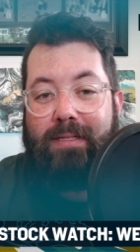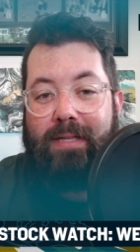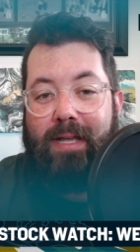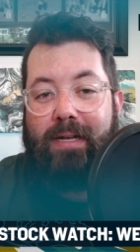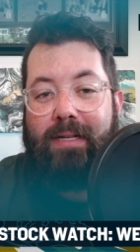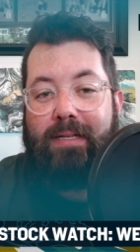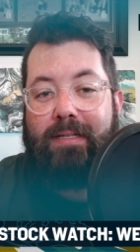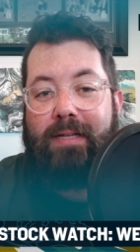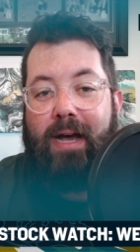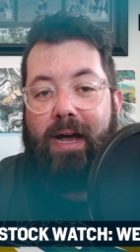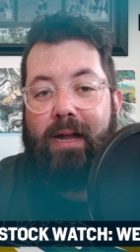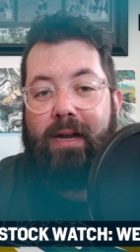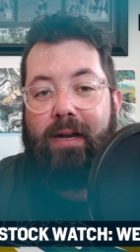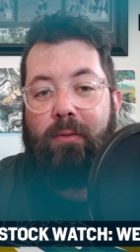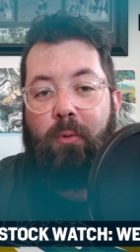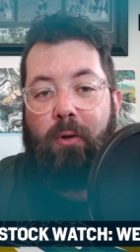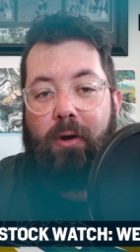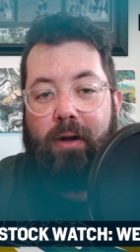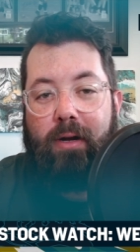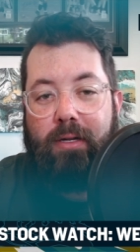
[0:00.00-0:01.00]
they decided
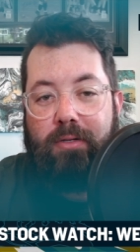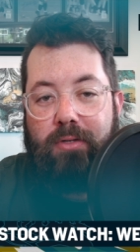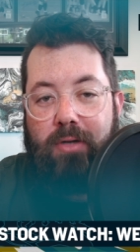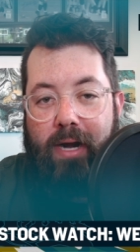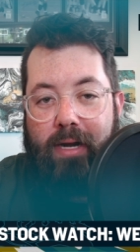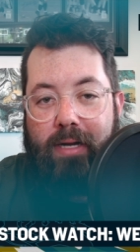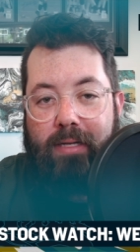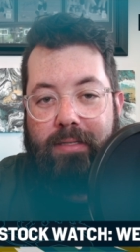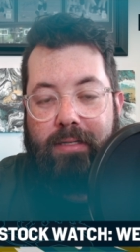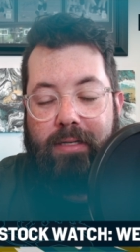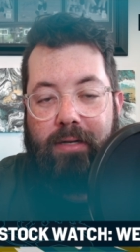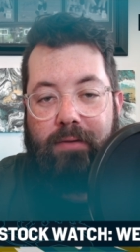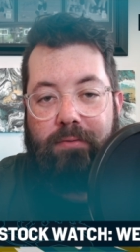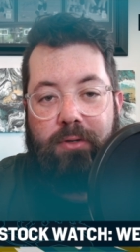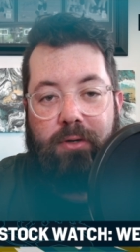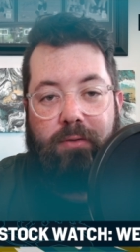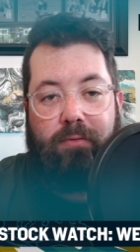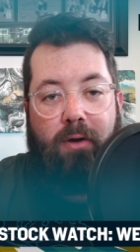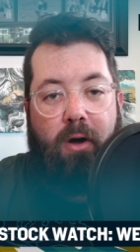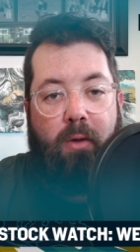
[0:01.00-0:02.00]
we're going to try to see if
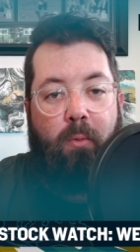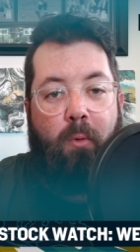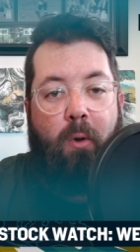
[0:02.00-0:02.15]
Travon